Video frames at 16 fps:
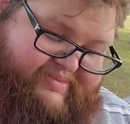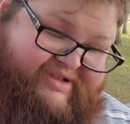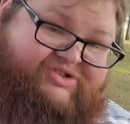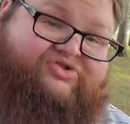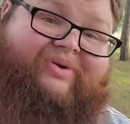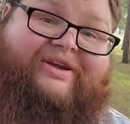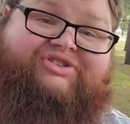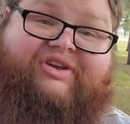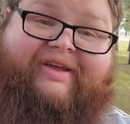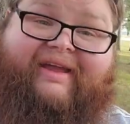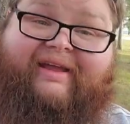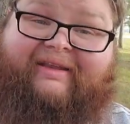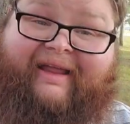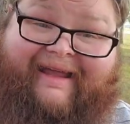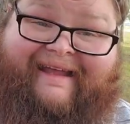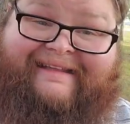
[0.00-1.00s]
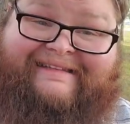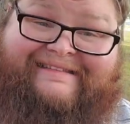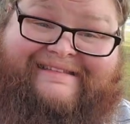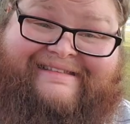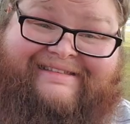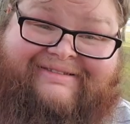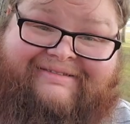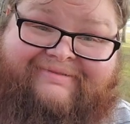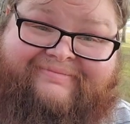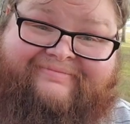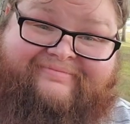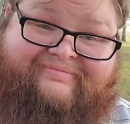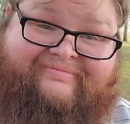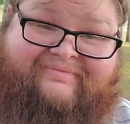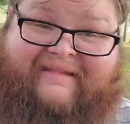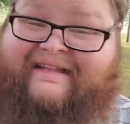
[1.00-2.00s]
is dredging lands.
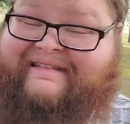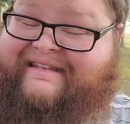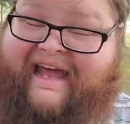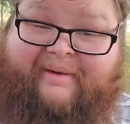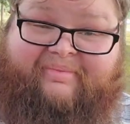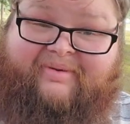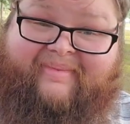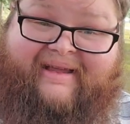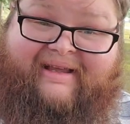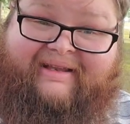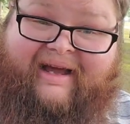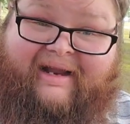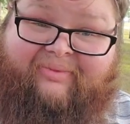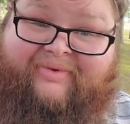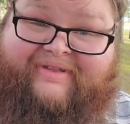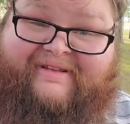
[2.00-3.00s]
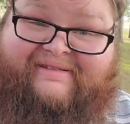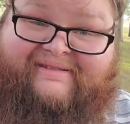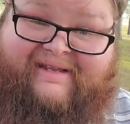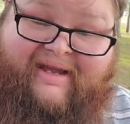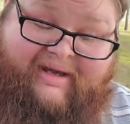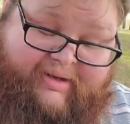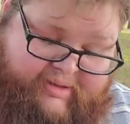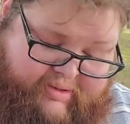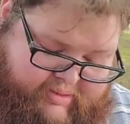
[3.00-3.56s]
That's happened to me a lot with this deck.